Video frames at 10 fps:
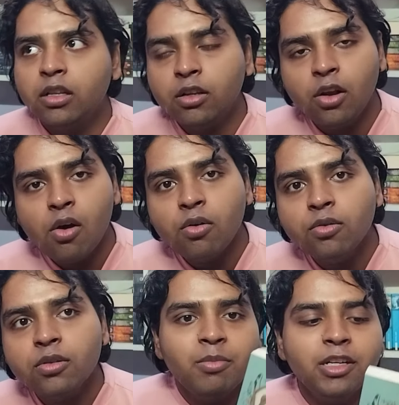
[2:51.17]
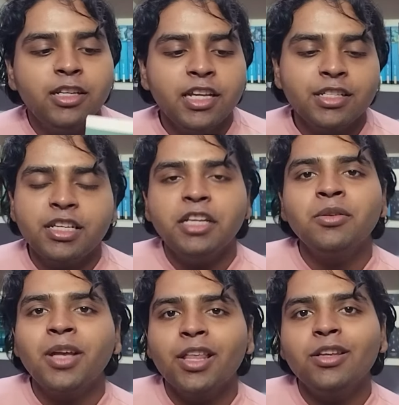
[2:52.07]
clothes, but they stay
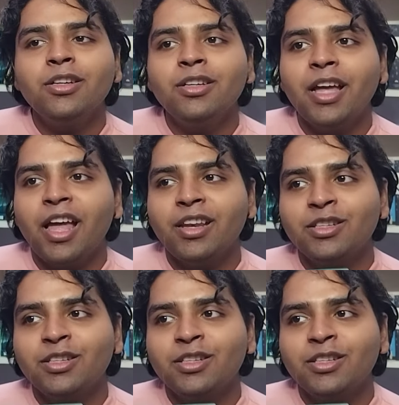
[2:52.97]
together, and